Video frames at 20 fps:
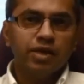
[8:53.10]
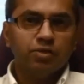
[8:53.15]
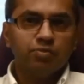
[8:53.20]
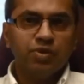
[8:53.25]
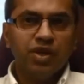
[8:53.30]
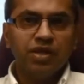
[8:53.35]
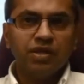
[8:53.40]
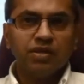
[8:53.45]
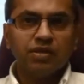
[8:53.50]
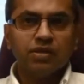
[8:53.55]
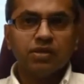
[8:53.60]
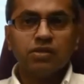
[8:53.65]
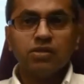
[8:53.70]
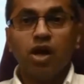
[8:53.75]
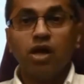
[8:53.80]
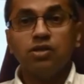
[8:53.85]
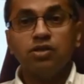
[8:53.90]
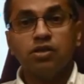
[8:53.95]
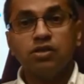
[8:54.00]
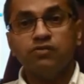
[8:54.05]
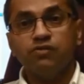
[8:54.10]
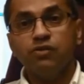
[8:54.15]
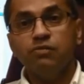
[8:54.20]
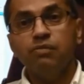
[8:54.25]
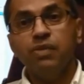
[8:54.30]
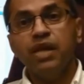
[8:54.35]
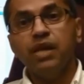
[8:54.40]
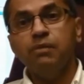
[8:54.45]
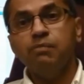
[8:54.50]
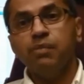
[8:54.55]
experience, not just for
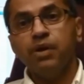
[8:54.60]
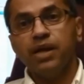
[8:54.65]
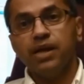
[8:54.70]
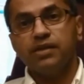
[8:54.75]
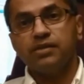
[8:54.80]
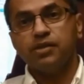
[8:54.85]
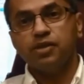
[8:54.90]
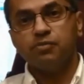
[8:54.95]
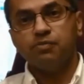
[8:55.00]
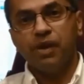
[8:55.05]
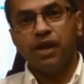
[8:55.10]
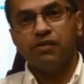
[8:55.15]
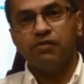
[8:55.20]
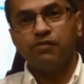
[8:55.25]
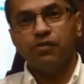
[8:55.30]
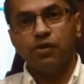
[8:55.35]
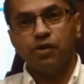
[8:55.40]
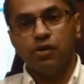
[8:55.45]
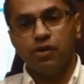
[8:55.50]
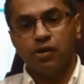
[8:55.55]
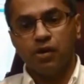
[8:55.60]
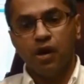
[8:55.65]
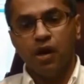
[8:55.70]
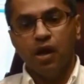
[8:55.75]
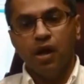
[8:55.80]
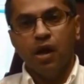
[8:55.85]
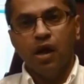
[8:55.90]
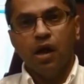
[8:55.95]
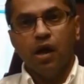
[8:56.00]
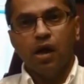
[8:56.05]
me, but I suspect for
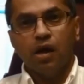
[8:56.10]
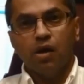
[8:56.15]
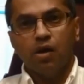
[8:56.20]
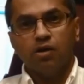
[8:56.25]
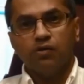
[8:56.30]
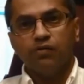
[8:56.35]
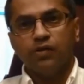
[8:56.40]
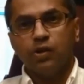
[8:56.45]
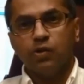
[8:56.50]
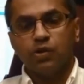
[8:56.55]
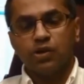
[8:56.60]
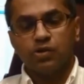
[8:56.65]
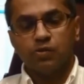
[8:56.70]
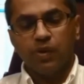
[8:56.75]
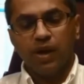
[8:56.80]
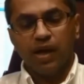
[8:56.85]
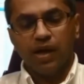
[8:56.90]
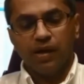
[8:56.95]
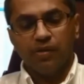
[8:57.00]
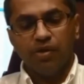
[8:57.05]
a lot of you as well.